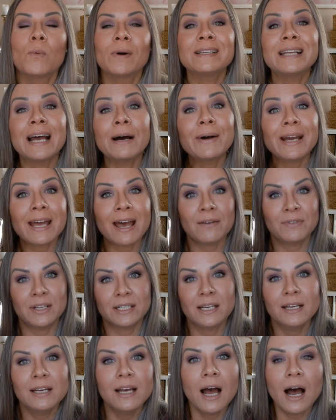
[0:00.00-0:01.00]
Well, now I have
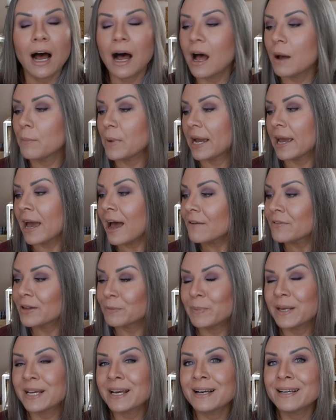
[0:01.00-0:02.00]
it. Um, I have
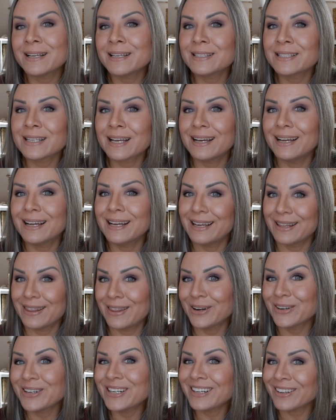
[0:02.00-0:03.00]
it because
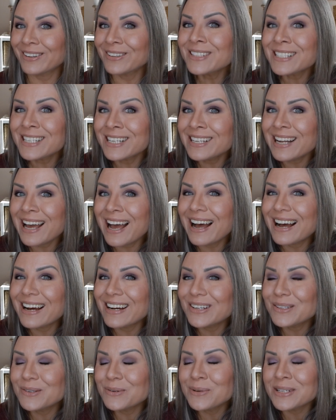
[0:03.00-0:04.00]
they're at Ulta
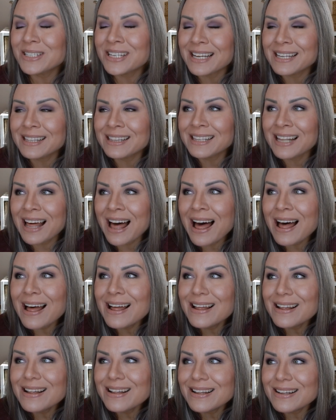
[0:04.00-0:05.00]
now, which I
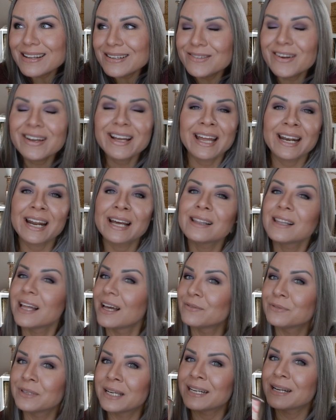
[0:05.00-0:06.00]
love, and I
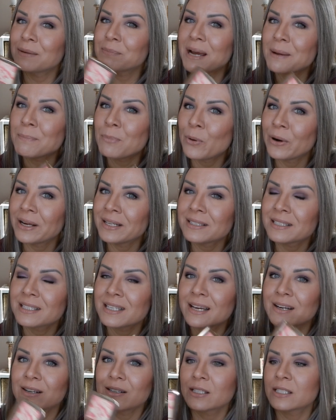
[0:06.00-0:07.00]
love getting my points
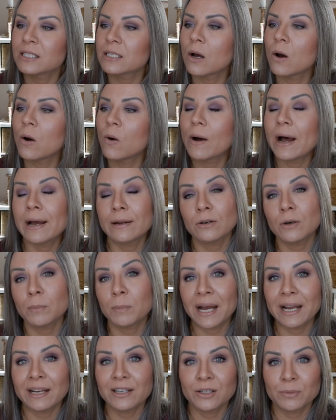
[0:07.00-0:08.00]
there, so I don't
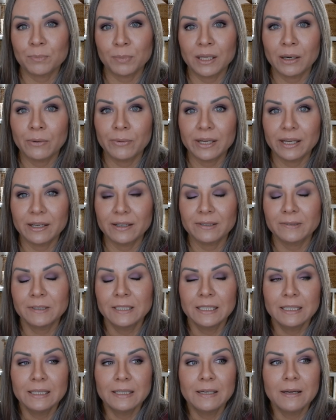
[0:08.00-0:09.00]
mind blowing
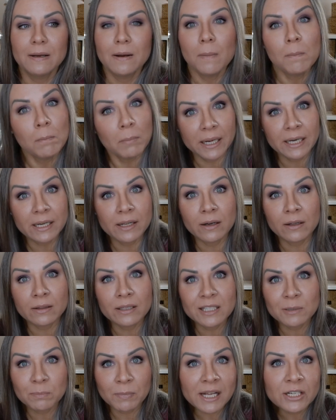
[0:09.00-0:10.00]
money on
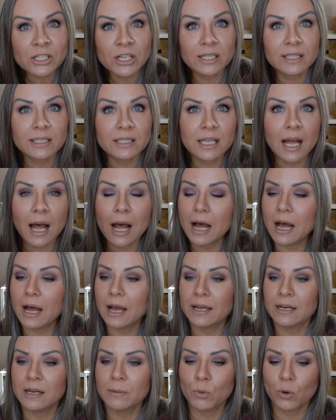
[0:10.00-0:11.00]
these blushes
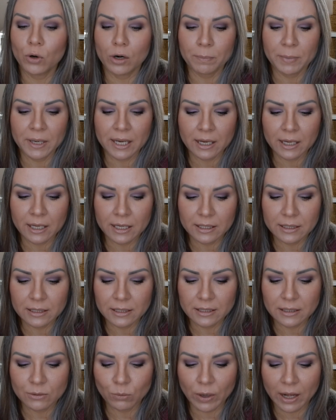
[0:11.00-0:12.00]
uh, anymore
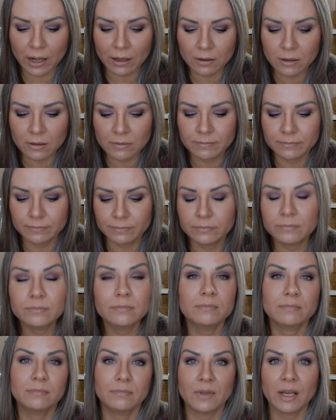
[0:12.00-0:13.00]
because, well,
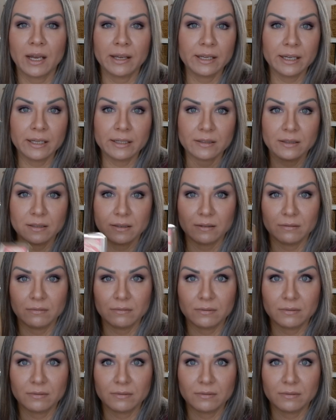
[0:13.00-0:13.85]
I get